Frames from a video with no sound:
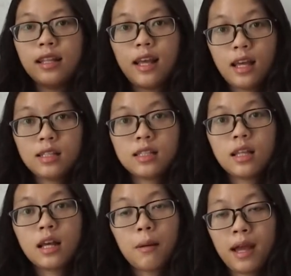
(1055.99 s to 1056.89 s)
its
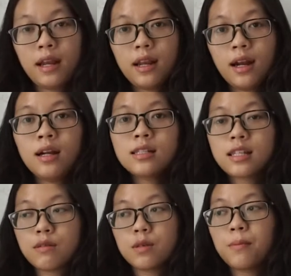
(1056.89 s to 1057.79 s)
competitor
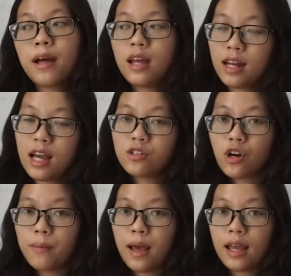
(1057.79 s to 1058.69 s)
Samsung Pay and
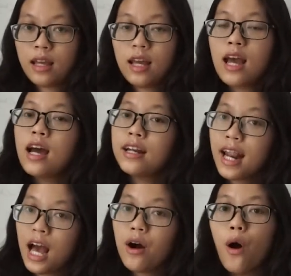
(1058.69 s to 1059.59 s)
Android Pay.
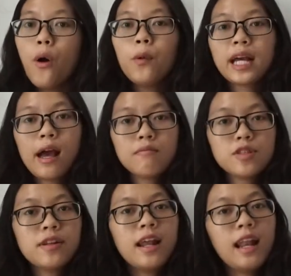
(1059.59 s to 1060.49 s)
Now we come
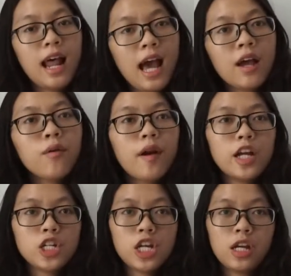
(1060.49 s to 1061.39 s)
to the last
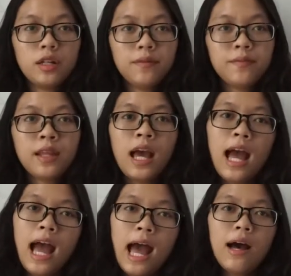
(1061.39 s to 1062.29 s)
question.
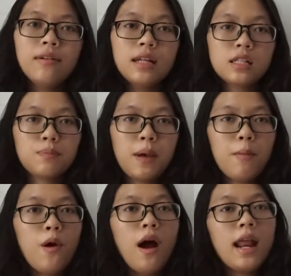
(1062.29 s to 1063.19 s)
How does
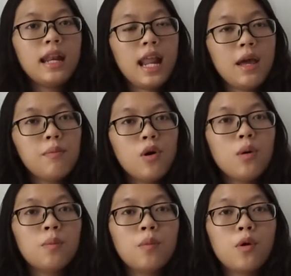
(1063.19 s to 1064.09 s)
PayPal
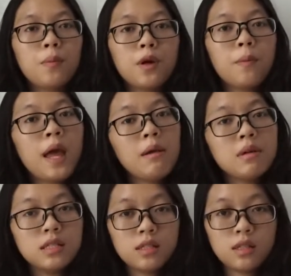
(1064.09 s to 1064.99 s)
enable mobile payments?